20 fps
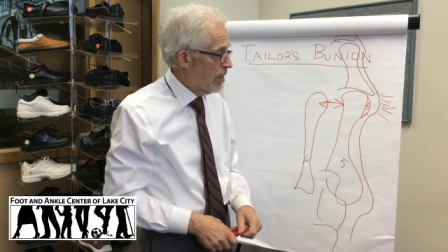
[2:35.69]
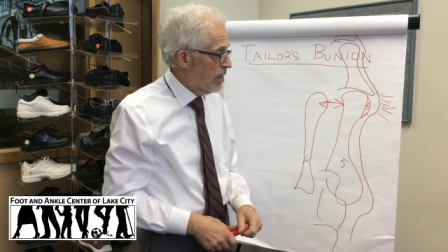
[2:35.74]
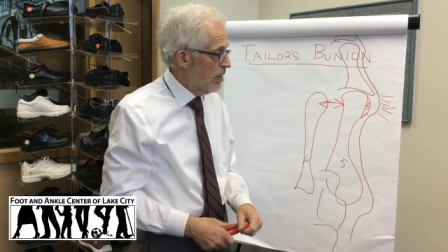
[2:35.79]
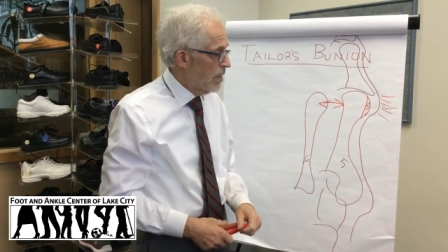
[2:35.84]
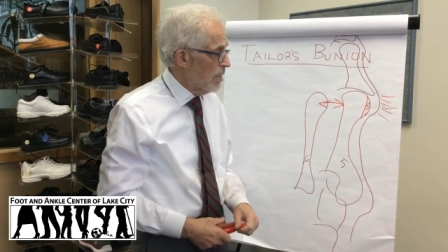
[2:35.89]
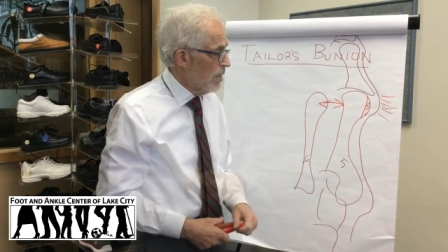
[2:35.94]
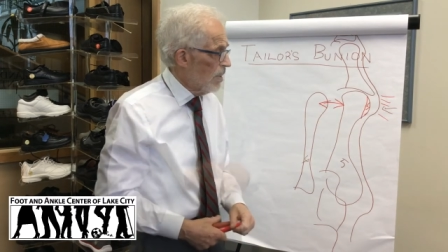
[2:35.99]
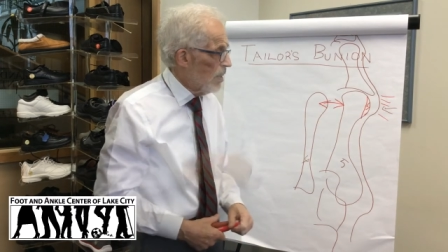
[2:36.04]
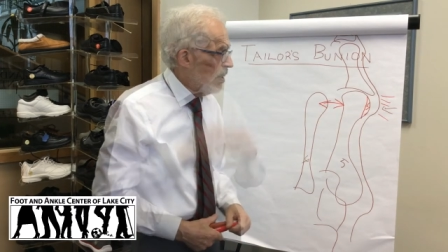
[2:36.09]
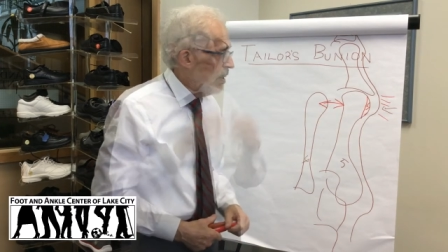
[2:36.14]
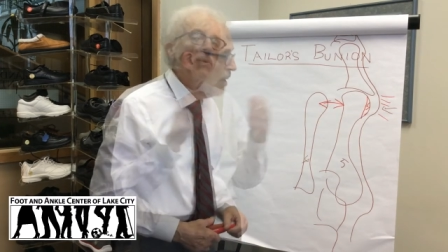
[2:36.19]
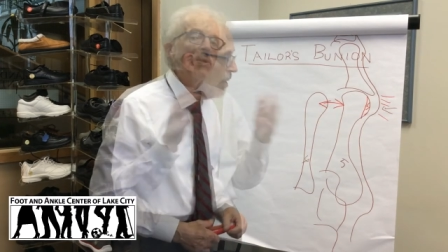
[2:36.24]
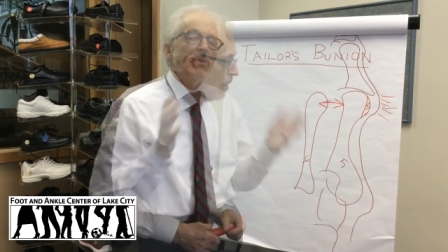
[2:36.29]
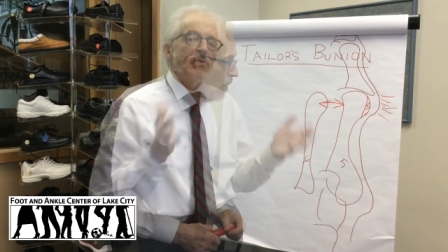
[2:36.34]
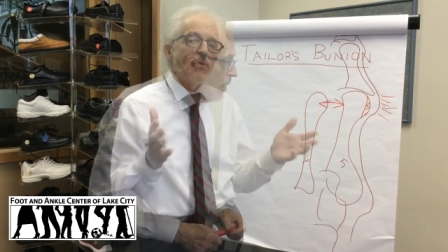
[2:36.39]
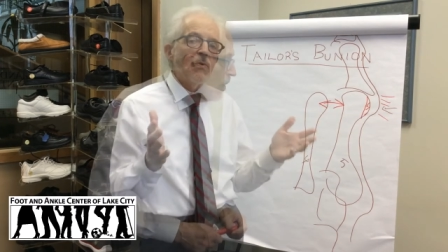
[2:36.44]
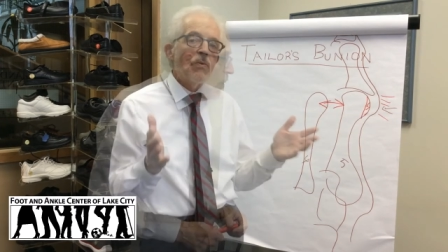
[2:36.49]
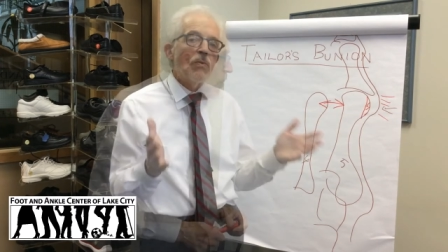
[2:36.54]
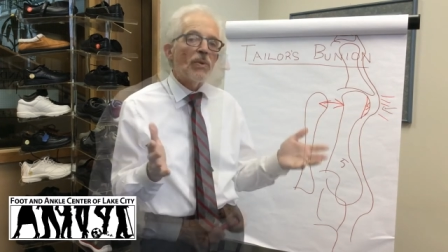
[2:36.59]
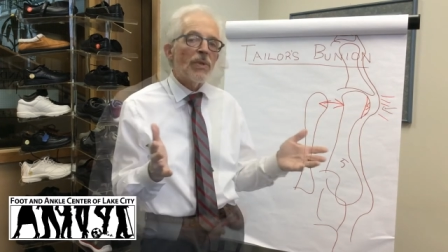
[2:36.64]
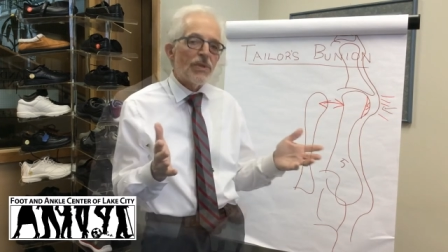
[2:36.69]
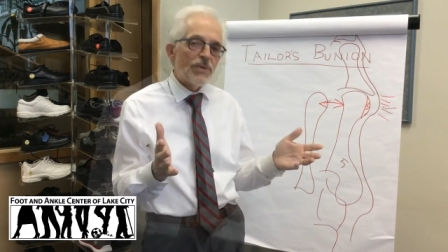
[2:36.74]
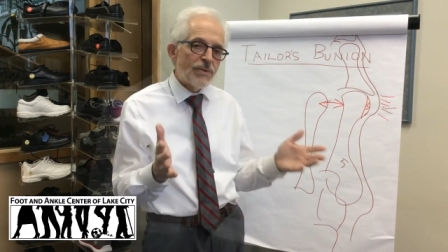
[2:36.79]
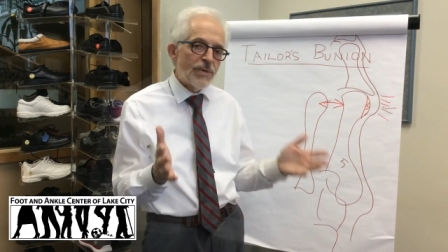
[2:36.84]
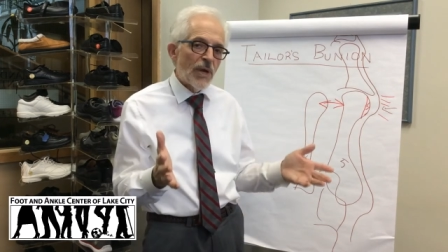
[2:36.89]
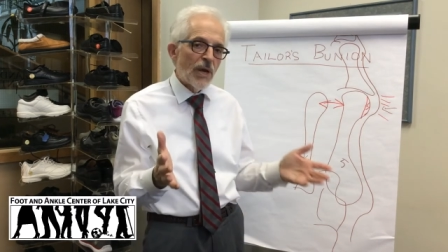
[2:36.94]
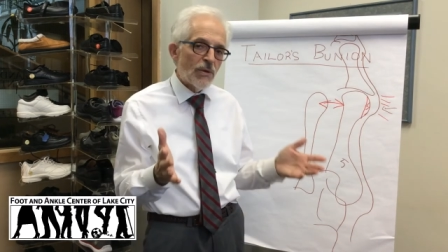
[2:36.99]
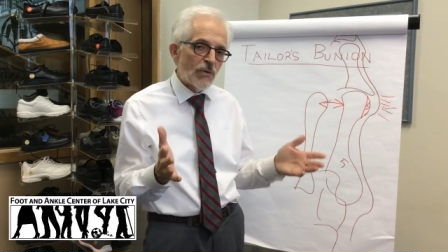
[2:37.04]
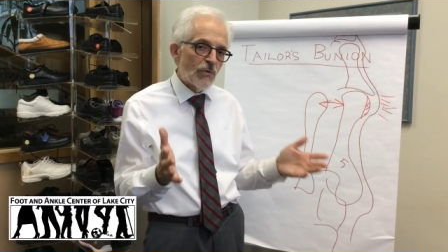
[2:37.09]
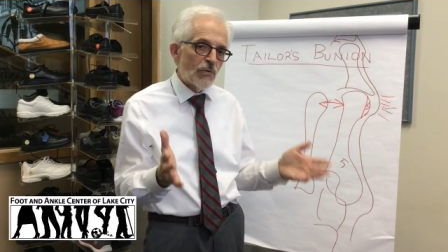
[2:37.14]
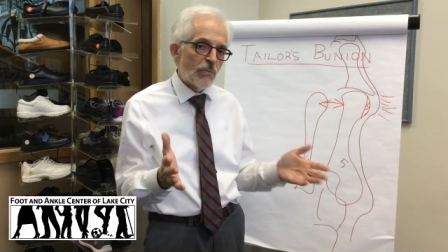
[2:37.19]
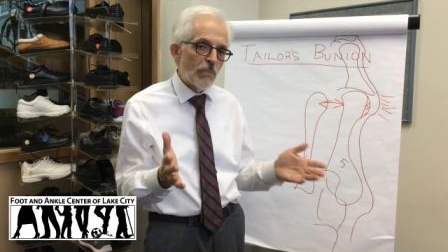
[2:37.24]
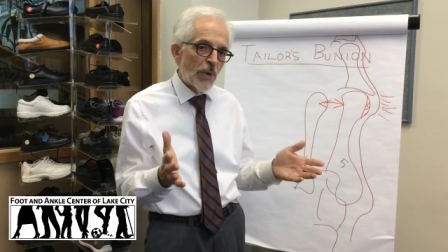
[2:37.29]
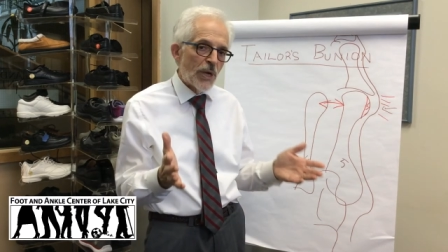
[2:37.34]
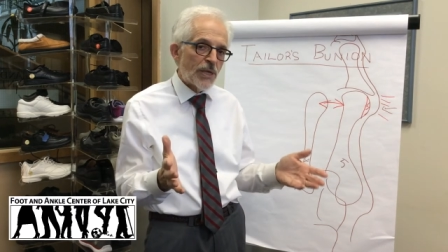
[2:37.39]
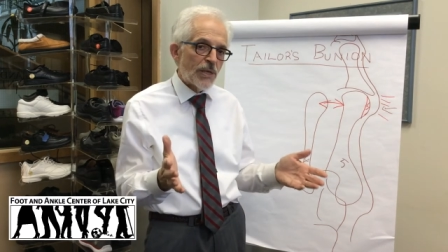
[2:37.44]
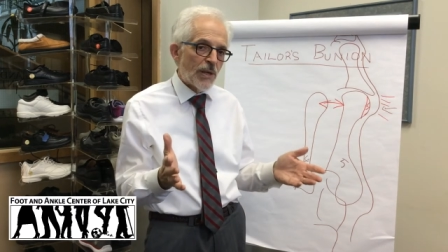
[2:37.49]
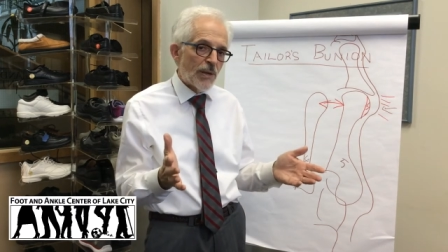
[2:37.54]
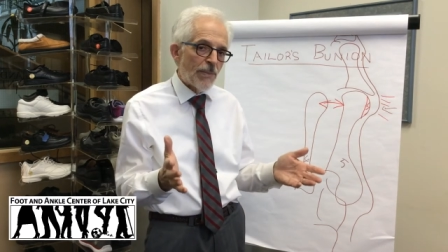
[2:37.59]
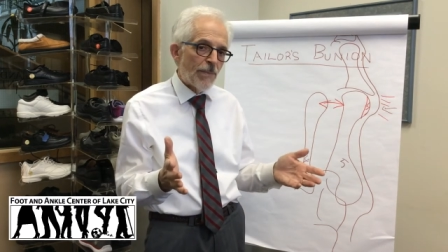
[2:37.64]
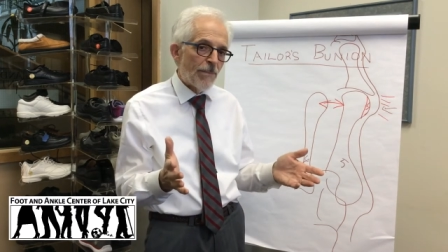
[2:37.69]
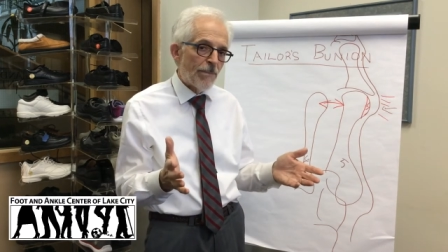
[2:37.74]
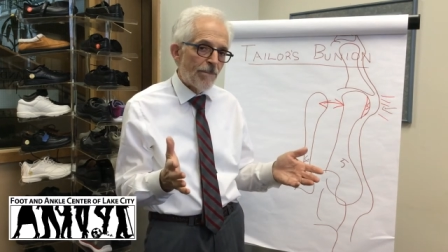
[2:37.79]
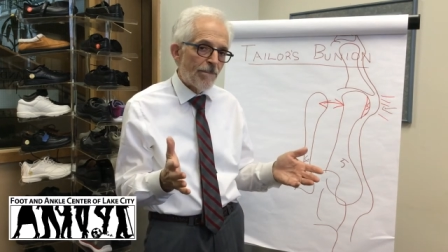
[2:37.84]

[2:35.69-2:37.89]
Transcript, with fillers: So what do we do with the Tailor's bunion?